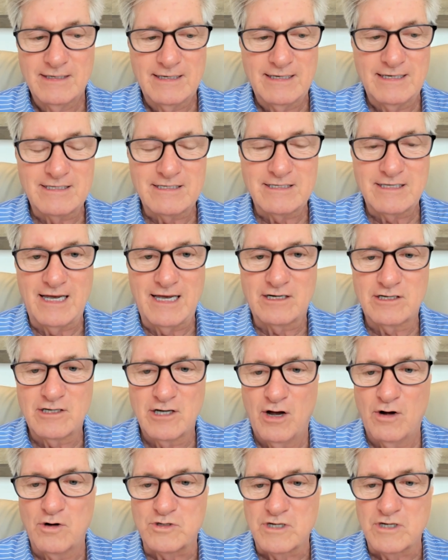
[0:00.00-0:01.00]
He said,
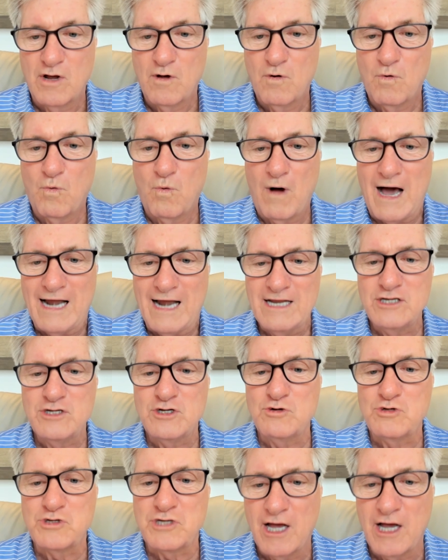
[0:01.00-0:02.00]
Coach, why did
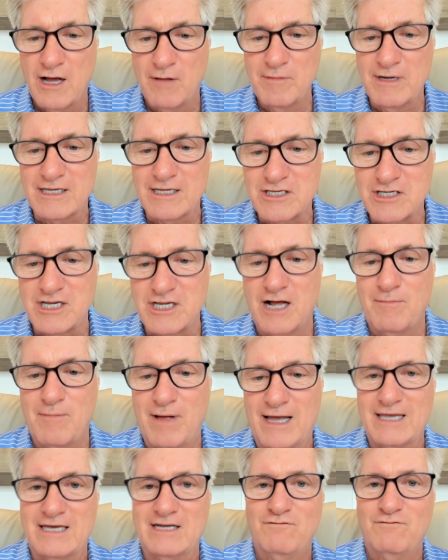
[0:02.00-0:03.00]
you tell me to sell
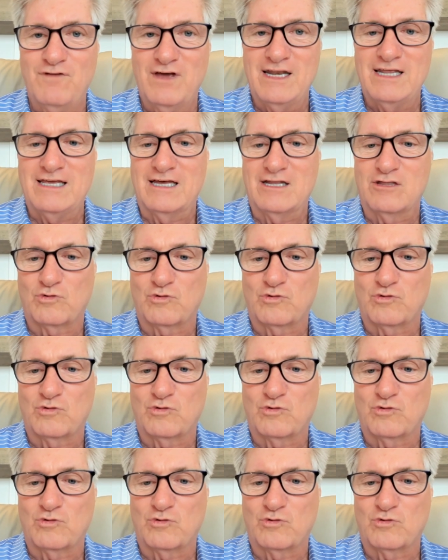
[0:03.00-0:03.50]
my NVIDIA at